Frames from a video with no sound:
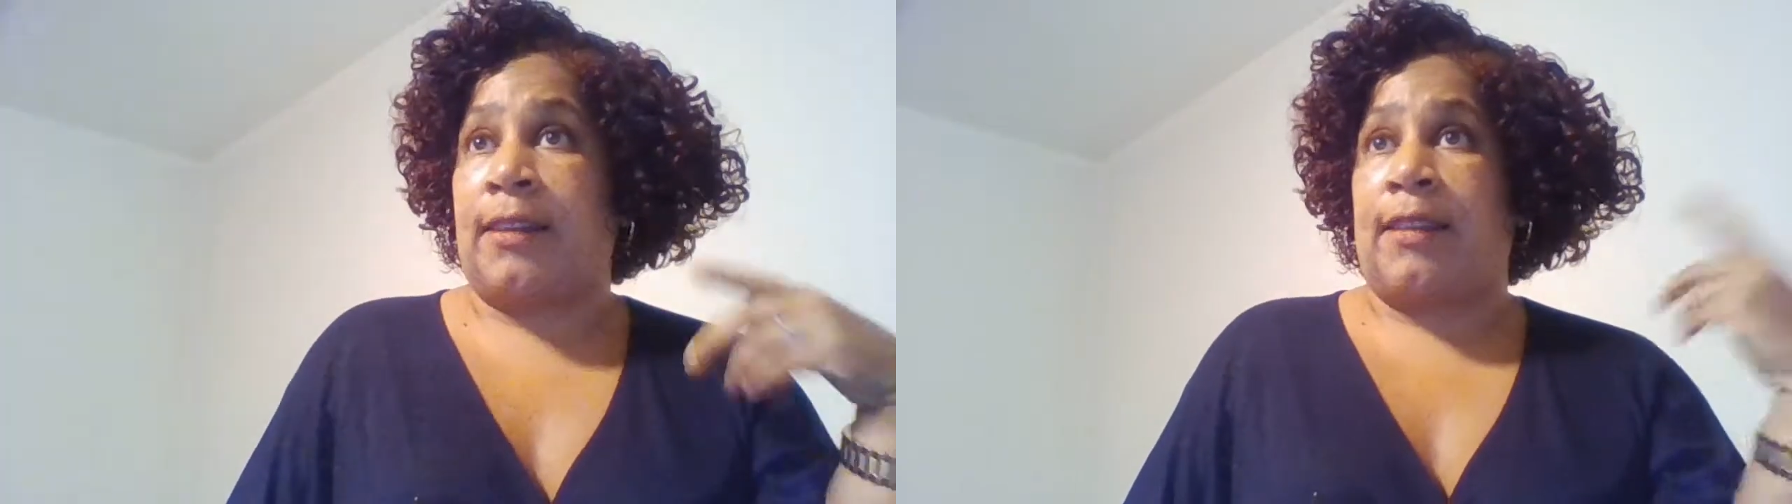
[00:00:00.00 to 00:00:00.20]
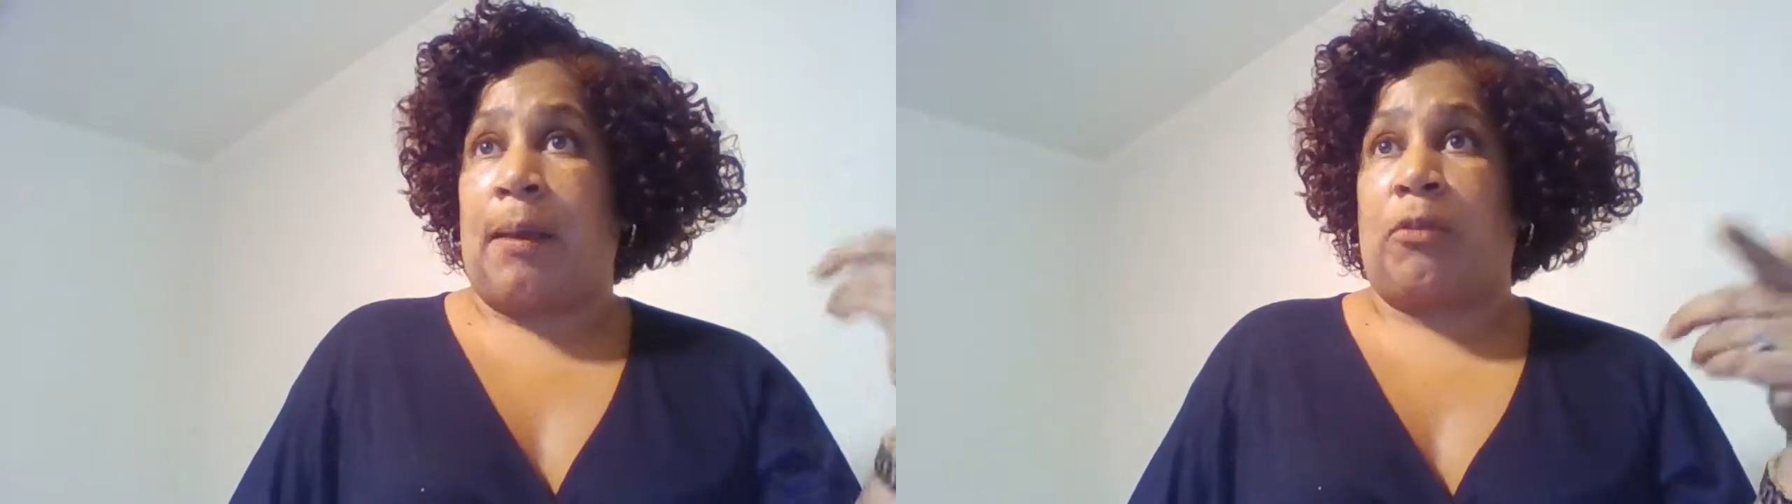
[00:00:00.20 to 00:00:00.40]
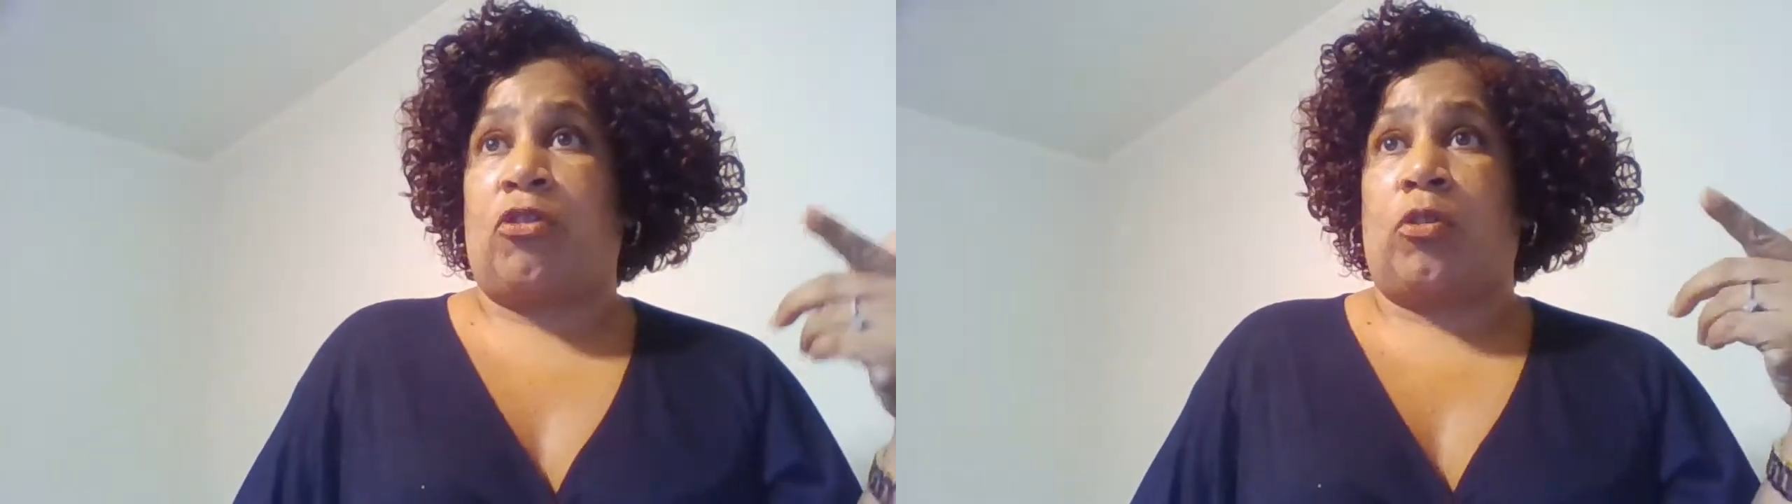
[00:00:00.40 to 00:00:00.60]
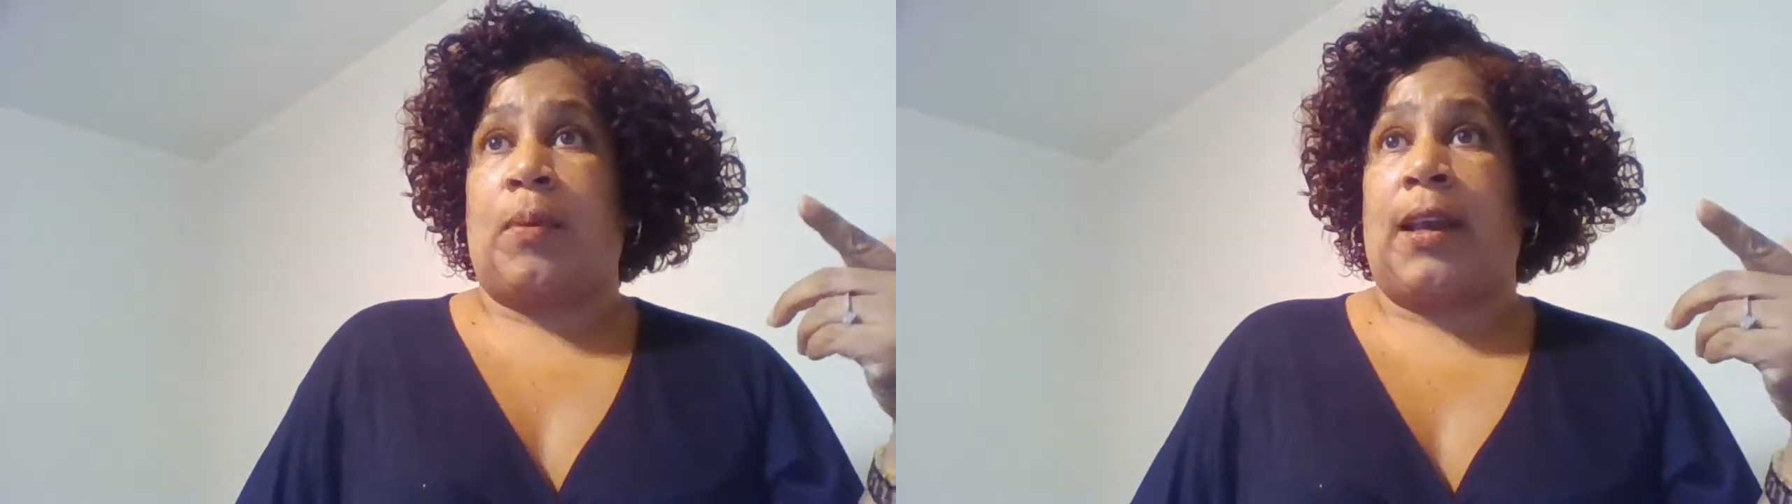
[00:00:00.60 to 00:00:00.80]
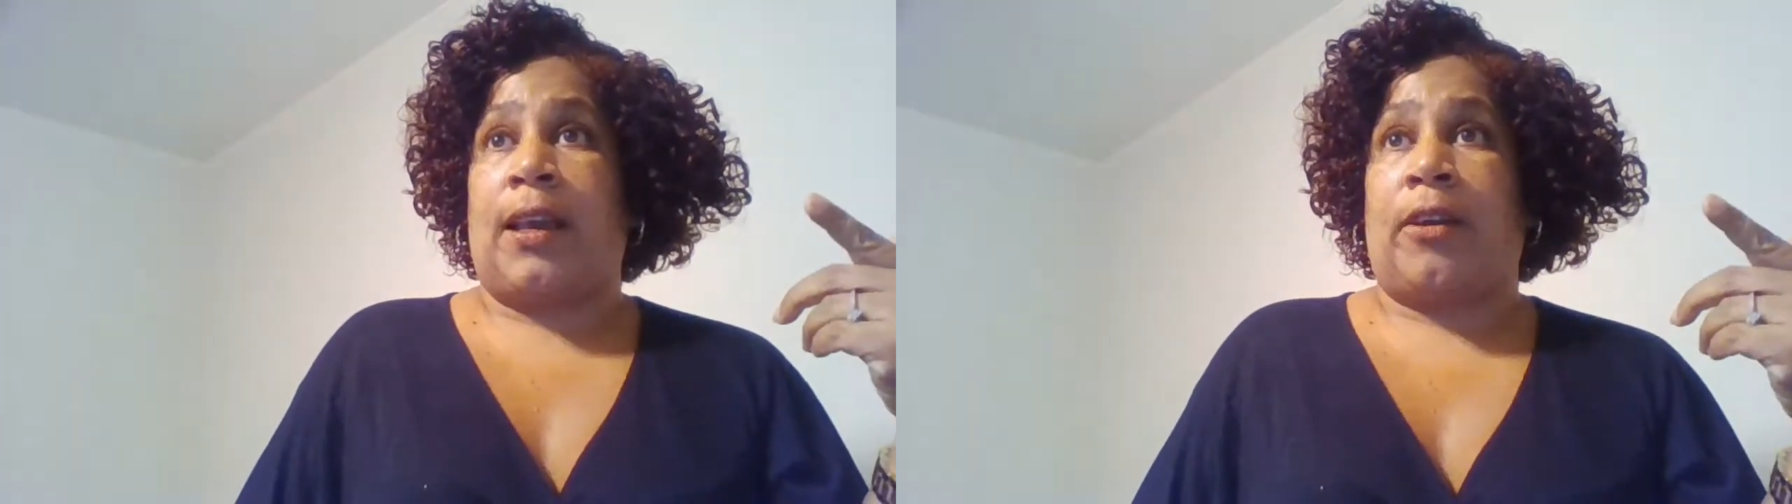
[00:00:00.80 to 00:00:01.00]
damage to
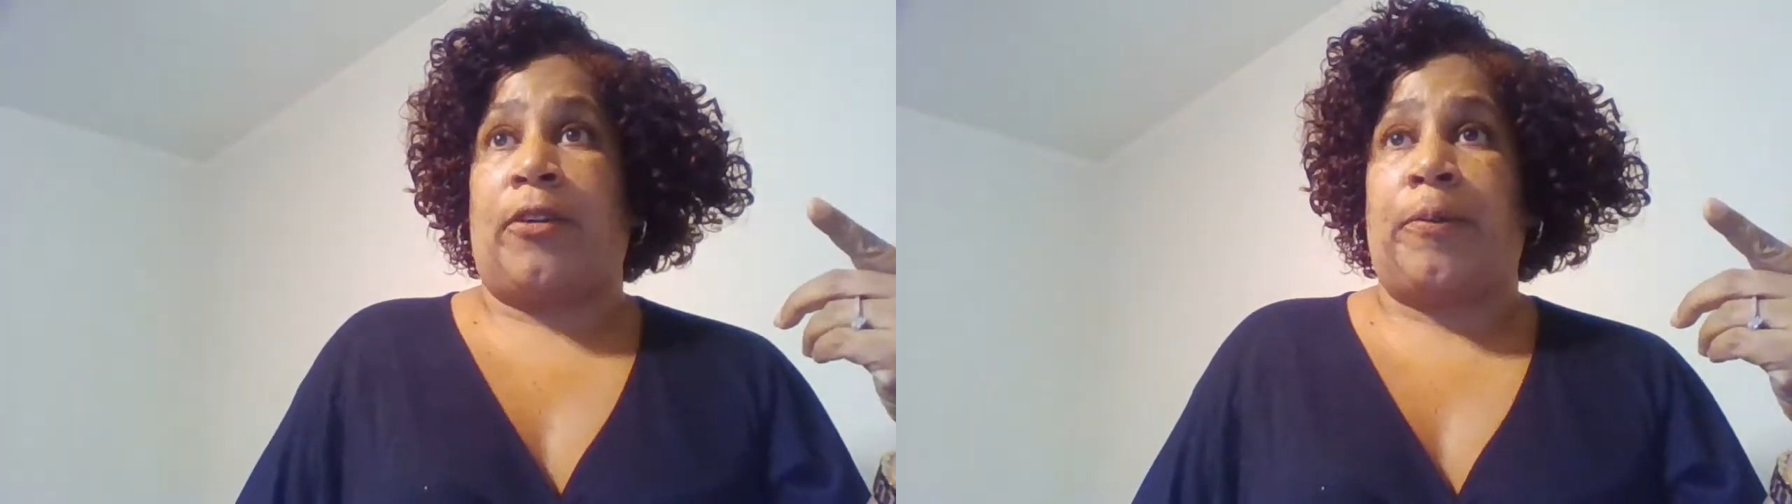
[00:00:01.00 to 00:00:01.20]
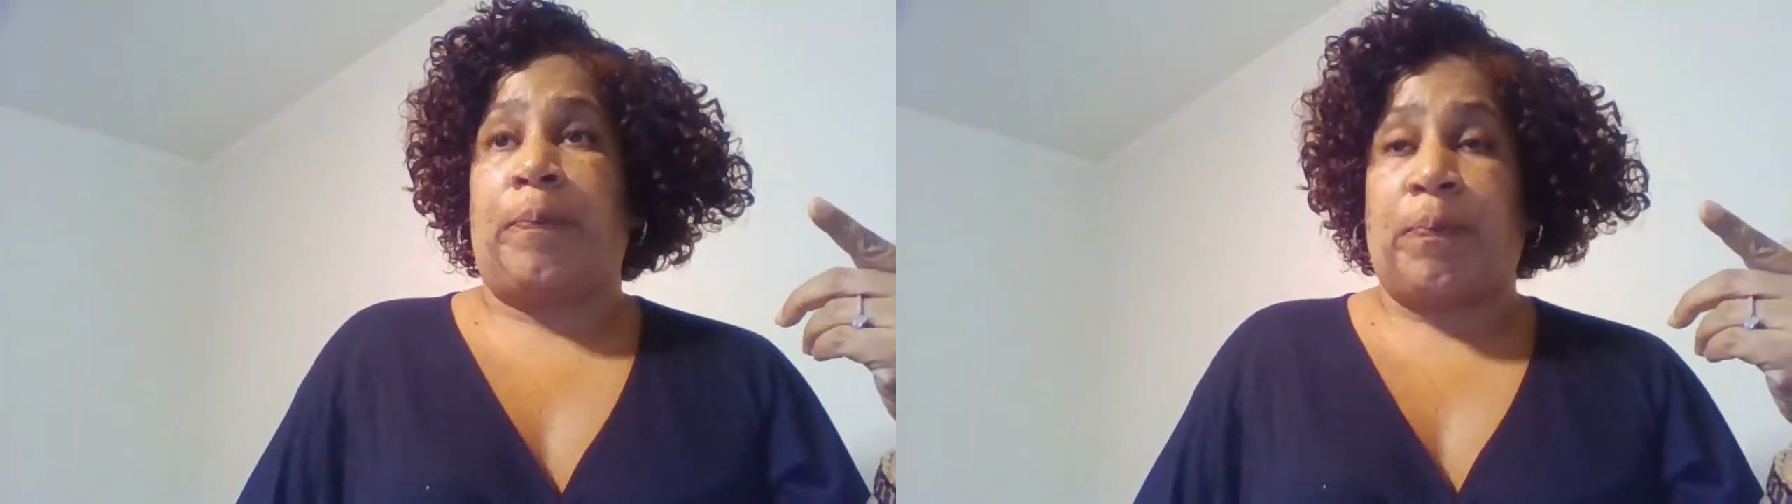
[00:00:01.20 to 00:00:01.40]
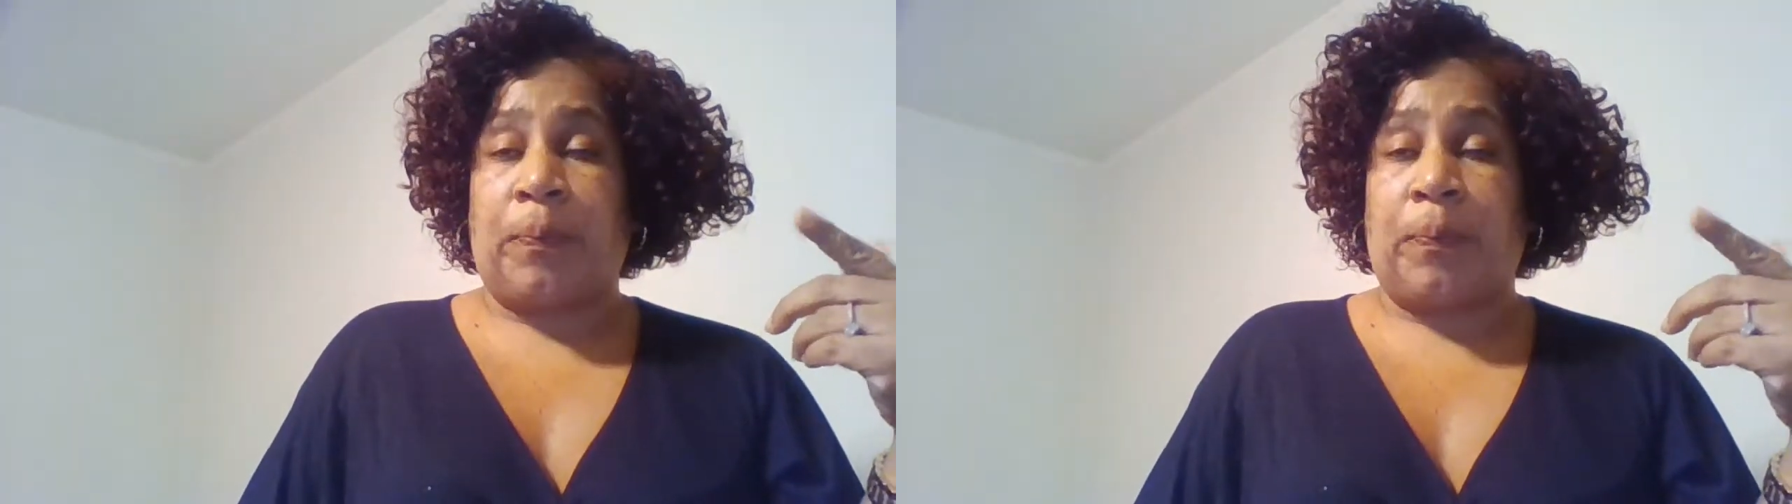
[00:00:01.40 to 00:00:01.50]
my hair.